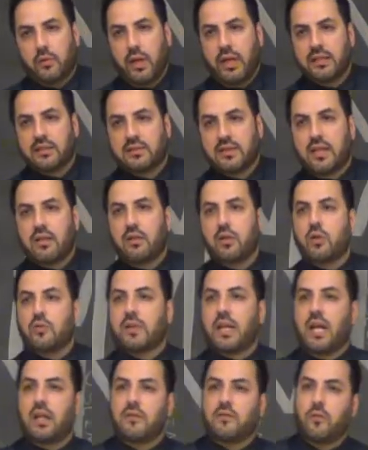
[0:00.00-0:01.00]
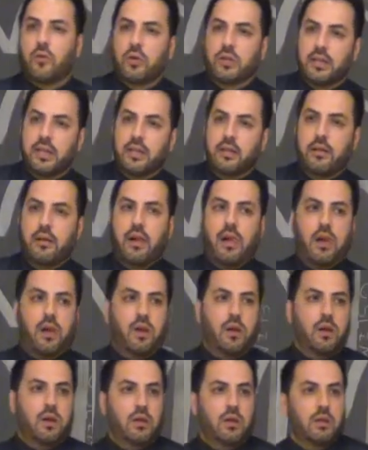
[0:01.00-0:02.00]
great senator of California,
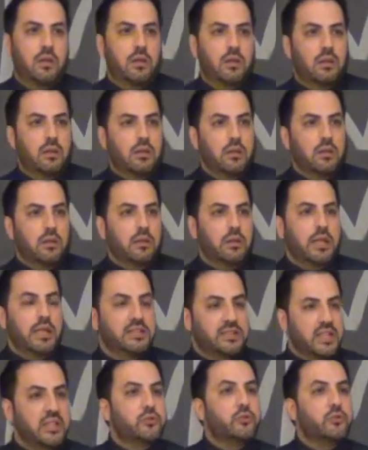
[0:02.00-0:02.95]
is